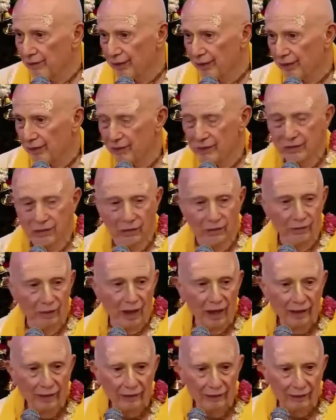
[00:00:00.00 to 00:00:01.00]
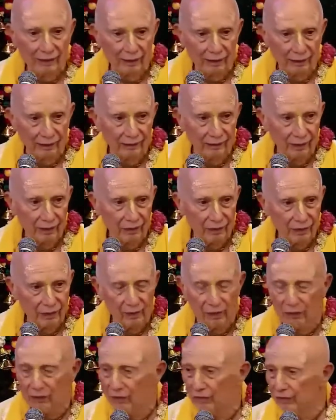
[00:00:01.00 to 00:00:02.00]
But there was no bhakti. There
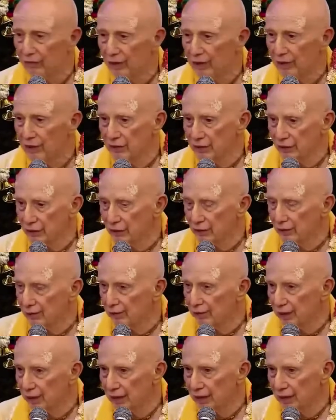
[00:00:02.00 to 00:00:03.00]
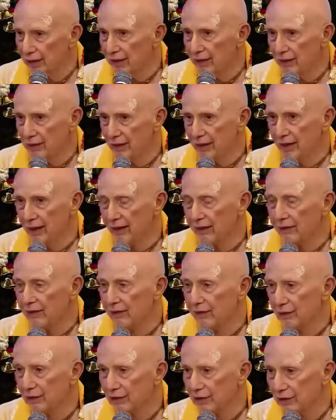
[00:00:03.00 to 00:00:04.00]
was motivation to be, to
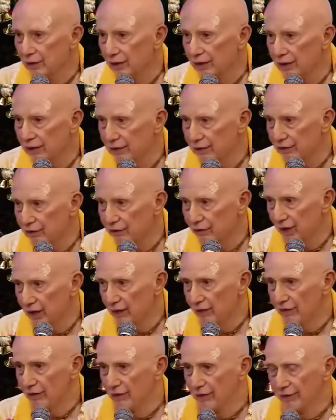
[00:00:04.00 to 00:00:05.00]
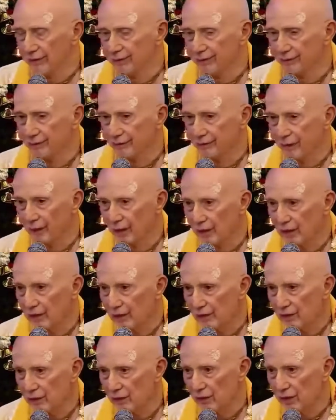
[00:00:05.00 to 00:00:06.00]
get Krishna's favor
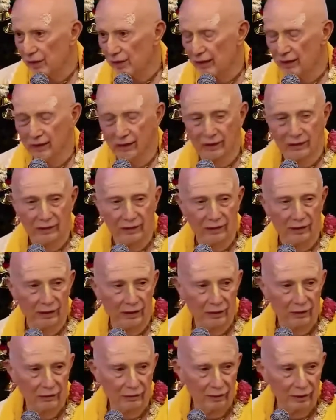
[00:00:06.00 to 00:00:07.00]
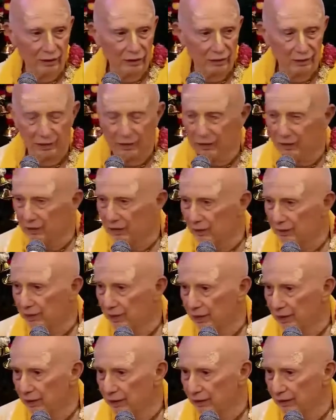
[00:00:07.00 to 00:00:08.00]
so he could continue to exploit the
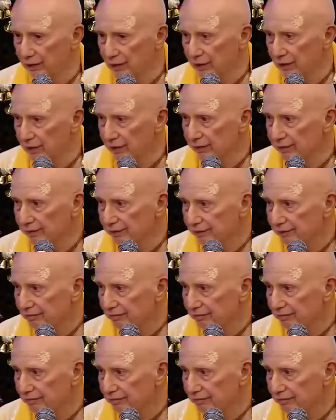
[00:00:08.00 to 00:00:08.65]
Pandavas.